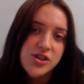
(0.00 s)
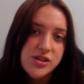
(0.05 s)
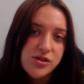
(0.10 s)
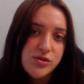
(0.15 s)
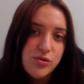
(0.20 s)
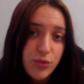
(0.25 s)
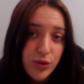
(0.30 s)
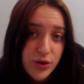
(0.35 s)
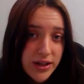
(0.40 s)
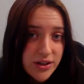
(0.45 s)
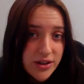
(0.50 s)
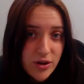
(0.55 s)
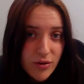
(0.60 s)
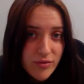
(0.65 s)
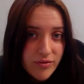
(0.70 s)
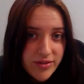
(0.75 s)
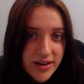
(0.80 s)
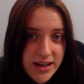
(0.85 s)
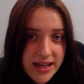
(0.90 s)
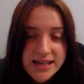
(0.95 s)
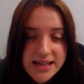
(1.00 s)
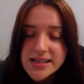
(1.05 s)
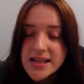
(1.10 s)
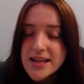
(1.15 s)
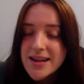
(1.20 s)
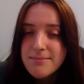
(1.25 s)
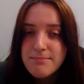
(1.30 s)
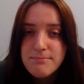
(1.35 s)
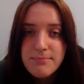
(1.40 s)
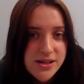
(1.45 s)
chronic conflict,
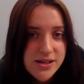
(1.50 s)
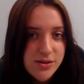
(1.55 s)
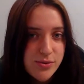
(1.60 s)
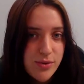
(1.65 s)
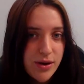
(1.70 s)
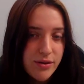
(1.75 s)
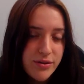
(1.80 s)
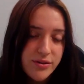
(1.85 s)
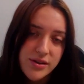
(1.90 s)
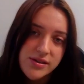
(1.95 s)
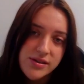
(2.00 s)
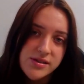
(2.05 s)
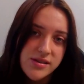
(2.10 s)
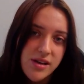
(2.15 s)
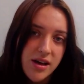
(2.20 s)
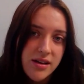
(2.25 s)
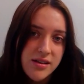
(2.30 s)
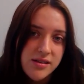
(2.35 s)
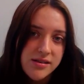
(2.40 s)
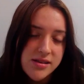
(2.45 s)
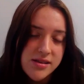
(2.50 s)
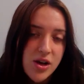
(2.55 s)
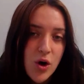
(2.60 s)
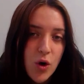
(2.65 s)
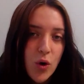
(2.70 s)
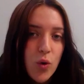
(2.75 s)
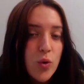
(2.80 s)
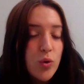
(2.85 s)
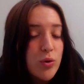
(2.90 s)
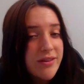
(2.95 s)
mental health concerns,
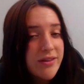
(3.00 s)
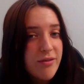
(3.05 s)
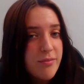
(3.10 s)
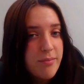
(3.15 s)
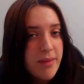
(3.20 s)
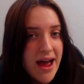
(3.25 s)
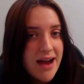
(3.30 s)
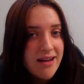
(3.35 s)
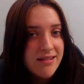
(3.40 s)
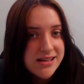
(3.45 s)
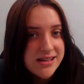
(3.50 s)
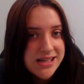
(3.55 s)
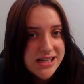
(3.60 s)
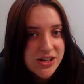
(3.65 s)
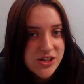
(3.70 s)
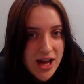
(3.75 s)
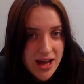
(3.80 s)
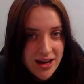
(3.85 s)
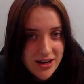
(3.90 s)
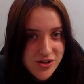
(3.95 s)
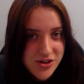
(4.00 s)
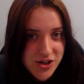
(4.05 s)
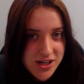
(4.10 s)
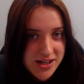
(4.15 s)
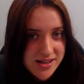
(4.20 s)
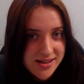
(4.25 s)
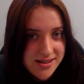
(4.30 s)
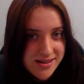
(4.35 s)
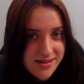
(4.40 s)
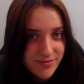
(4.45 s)
or even parenting
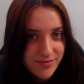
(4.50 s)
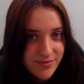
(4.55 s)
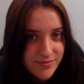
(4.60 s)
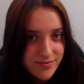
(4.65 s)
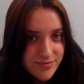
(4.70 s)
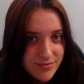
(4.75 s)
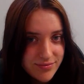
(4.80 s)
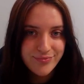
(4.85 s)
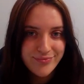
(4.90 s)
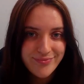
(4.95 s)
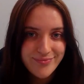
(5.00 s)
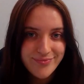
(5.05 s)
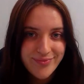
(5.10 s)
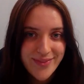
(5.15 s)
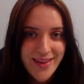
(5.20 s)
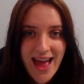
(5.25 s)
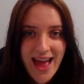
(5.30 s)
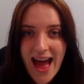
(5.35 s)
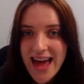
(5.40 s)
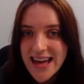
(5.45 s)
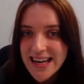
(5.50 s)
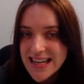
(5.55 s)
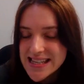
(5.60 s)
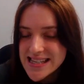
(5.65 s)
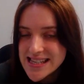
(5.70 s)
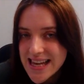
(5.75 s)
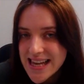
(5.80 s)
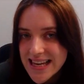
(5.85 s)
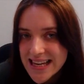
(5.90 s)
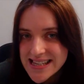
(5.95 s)
challenges. Let's
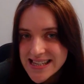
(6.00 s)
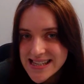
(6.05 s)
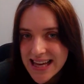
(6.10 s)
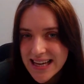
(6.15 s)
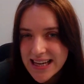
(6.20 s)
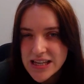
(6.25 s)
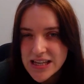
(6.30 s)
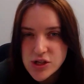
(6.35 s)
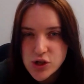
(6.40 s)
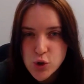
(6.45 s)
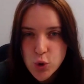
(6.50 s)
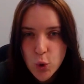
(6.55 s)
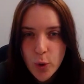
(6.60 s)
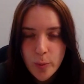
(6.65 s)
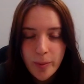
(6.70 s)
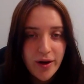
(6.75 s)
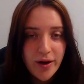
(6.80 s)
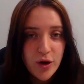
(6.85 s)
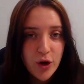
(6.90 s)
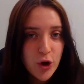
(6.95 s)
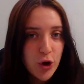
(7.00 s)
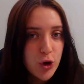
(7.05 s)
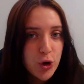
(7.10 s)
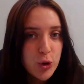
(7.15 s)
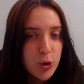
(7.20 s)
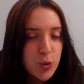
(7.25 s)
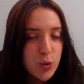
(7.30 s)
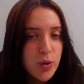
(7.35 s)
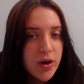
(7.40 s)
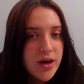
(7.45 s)
take a second to talk about
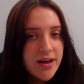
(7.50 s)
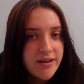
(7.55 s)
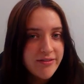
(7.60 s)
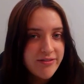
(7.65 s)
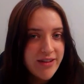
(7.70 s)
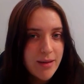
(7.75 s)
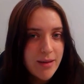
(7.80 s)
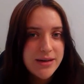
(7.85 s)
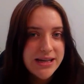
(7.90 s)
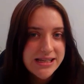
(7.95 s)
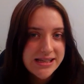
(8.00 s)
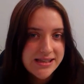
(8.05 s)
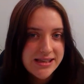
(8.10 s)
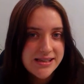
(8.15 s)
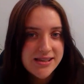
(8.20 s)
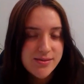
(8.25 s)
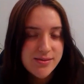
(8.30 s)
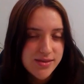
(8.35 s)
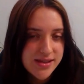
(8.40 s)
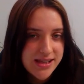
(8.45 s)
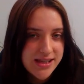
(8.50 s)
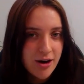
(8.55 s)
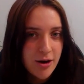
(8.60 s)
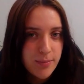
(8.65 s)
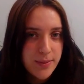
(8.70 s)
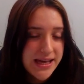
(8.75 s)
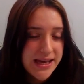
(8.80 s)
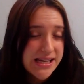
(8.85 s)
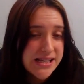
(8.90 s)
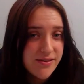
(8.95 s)
who family systems therapy
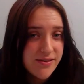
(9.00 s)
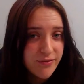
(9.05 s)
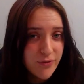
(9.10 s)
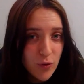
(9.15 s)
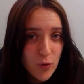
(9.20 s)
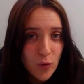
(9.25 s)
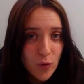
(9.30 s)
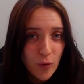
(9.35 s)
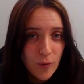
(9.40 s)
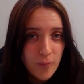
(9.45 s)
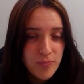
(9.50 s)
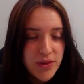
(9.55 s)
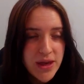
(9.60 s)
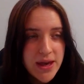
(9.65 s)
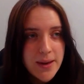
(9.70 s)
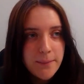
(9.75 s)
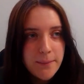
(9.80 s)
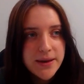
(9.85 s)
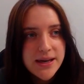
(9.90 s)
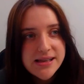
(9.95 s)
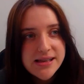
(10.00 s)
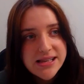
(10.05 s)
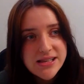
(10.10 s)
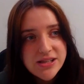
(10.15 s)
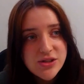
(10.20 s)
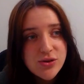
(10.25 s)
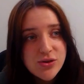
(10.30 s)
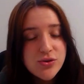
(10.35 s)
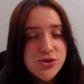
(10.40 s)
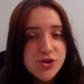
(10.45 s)
is for, because it's
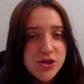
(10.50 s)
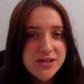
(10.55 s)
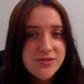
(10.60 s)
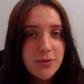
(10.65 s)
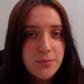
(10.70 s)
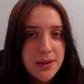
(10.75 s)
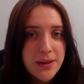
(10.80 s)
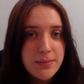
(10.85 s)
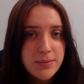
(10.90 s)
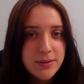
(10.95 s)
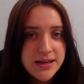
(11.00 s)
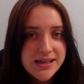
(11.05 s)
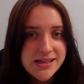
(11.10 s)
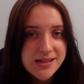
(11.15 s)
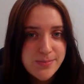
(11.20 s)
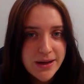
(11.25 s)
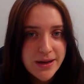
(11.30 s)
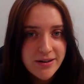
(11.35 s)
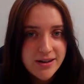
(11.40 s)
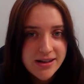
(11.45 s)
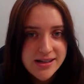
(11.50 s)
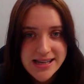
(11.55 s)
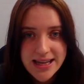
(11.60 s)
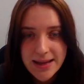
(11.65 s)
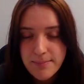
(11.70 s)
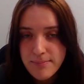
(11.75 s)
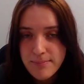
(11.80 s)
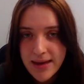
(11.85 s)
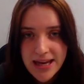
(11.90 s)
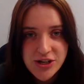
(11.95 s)
not just for people experiencing
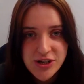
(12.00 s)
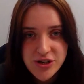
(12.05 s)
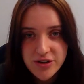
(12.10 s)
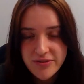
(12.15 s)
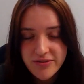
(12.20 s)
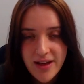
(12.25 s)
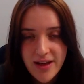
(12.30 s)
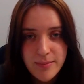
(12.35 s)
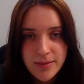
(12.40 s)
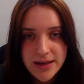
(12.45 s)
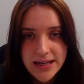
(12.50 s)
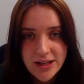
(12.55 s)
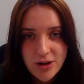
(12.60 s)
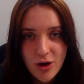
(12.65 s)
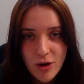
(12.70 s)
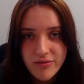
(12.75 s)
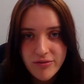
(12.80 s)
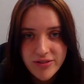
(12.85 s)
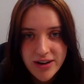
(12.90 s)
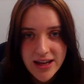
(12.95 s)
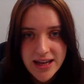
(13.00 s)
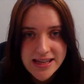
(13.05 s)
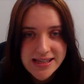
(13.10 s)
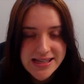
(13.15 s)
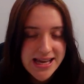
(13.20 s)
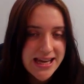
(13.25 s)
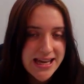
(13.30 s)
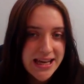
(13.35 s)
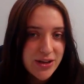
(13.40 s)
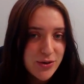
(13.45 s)
major family conflict.
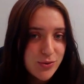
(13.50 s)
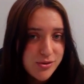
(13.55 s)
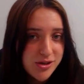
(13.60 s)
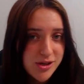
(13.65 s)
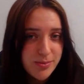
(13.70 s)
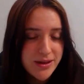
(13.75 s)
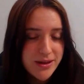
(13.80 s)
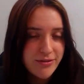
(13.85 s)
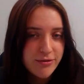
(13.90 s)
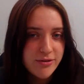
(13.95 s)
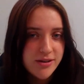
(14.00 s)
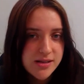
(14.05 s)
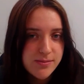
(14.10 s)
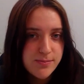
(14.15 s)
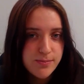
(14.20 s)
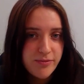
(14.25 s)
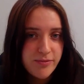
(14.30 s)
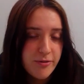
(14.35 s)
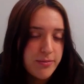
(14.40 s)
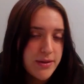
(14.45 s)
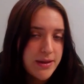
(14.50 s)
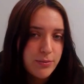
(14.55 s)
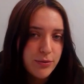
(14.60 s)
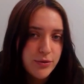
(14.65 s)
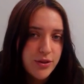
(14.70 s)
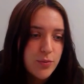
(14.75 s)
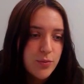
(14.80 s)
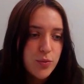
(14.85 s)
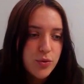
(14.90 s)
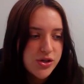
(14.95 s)
It can also be for people
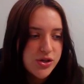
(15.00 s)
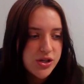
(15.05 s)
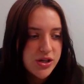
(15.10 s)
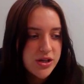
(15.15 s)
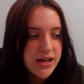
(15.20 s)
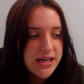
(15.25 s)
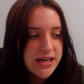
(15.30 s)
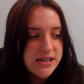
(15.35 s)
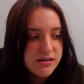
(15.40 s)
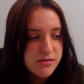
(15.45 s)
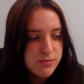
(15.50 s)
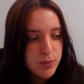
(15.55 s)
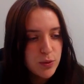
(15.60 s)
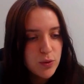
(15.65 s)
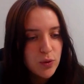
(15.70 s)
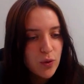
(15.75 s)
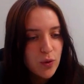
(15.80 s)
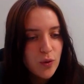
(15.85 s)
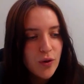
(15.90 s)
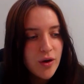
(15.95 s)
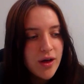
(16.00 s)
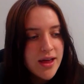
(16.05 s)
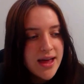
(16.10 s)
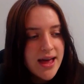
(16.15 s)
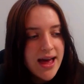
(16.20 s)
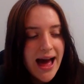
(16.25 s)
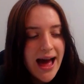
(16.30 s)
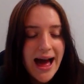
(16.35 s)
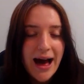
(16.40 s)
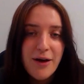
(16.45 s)
that want to explore
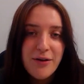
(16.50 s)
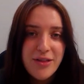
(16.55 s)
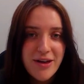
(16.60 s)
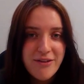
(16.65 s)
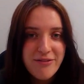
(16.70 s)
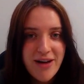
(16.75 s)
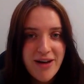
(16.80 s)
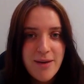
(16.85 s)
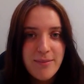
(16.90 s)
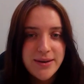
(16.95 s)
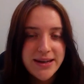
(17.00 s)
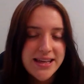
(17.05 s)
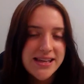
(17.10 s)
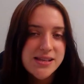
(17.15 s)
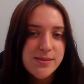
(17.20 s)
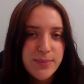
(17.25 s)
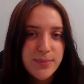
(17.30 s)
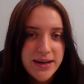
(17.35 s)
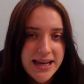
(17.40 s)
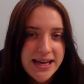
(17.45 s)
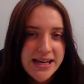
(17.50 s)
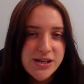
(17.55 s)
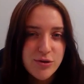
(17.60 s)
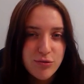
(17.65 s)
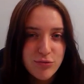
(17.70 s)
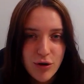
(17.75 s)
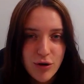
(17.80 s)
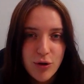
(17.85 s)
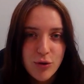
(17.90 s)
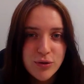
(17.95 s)
how their family has played a
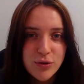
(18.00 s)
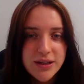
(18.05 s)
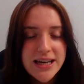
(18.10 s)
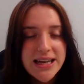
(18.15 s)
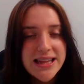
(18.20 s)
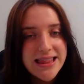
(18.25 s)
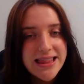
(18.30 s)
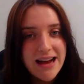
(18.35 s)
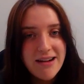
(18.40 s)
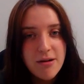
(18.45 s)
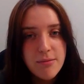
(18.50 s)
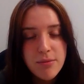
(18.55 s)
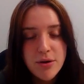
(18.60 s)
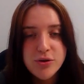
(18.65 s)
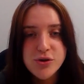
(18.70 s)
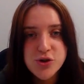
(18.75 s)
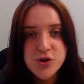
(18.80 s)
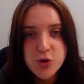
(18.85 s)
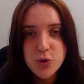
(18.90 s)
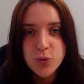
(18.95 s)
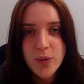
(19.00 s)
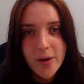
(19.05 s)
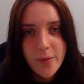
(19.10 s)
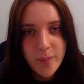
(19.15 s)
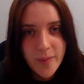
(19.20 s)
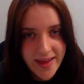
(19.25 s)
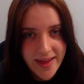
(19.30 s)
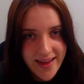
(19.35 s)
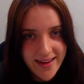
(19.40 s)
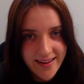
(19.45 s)
role in their emotional
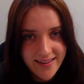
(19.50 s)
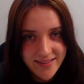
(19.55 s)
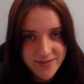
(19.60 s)
well-being.